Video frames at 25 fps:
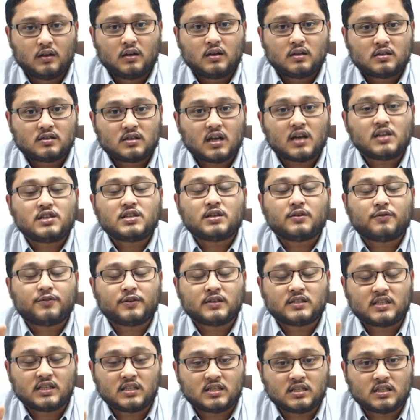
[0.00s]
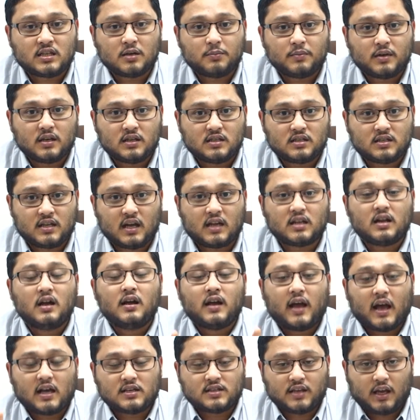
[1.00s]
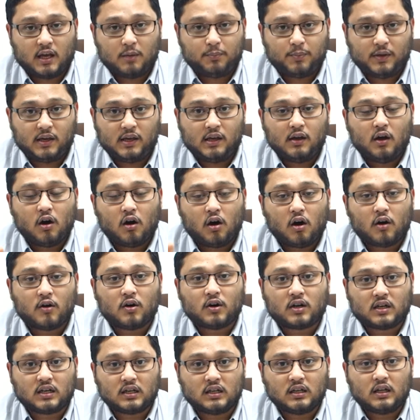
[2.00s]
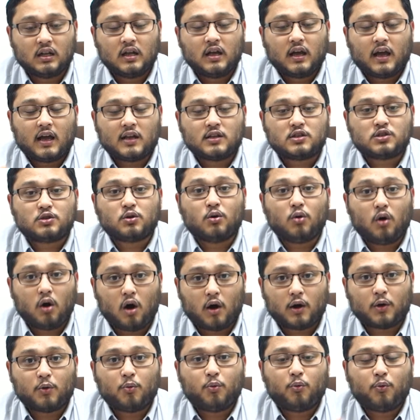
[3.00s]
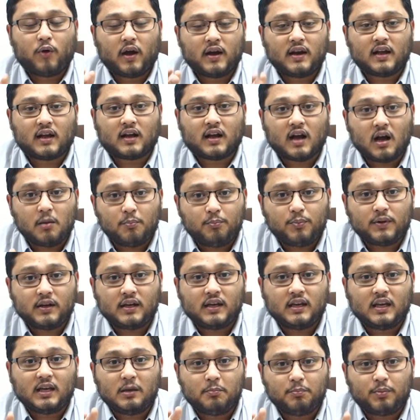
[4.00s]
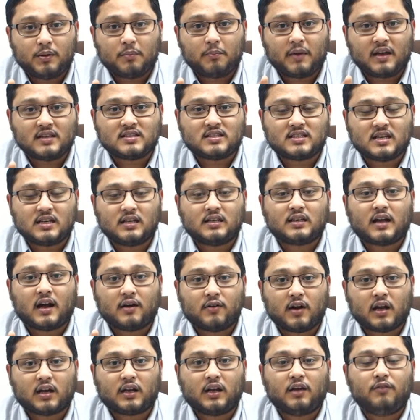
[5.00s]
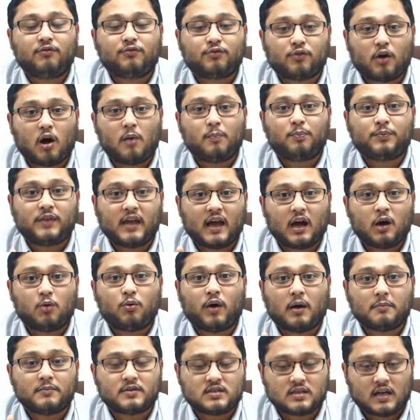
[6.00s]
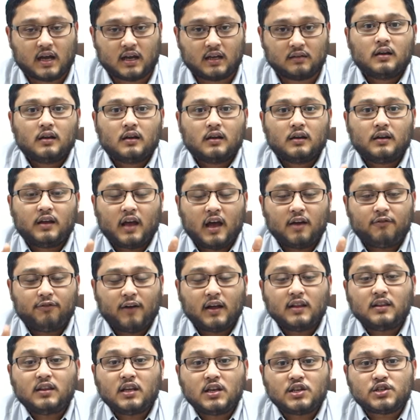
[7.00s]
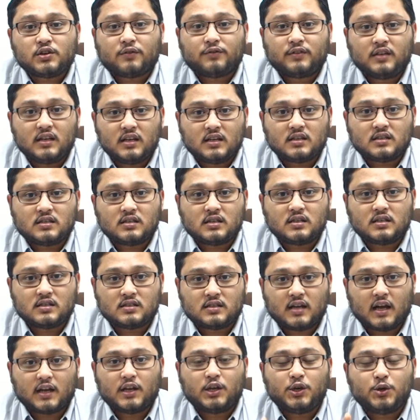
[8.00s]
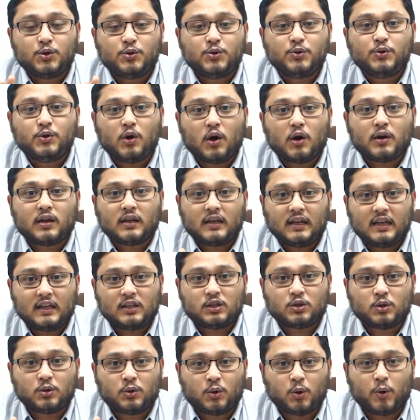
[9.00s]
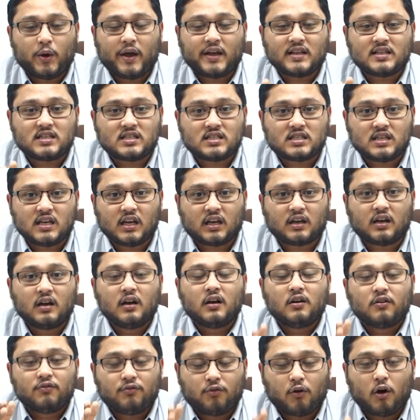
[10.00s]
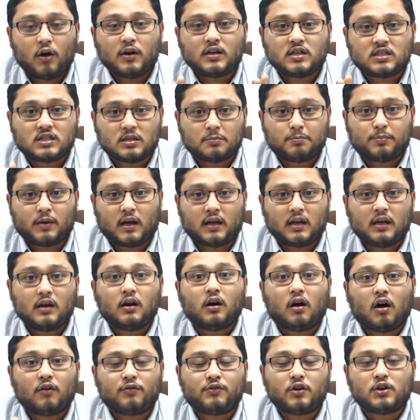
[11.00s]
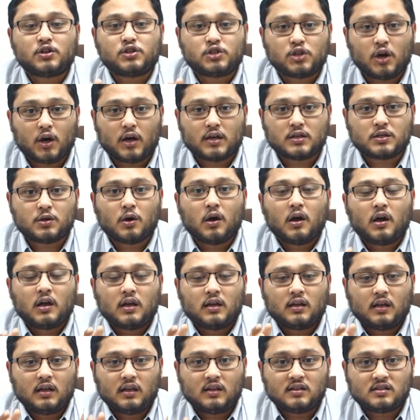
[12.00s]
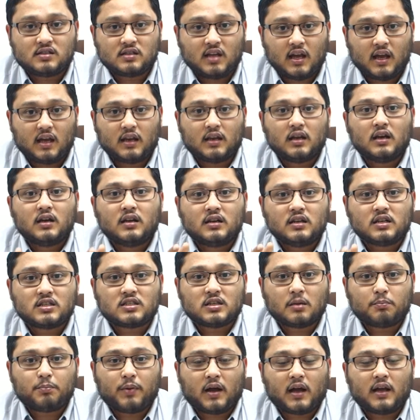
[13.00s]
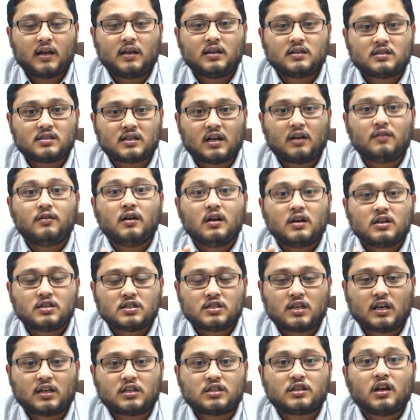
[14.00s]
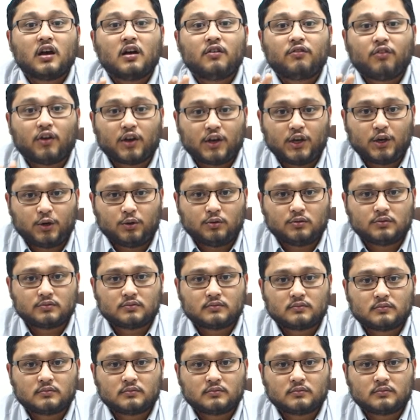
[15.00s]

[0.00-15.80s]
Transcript: Such of a system is that SAP, Oracle, and so on, where the company implements it directly from their website. The advantage of this is that you do not need to go and seek for the supplier of your choice. Instead, the supplier itself seeks for you.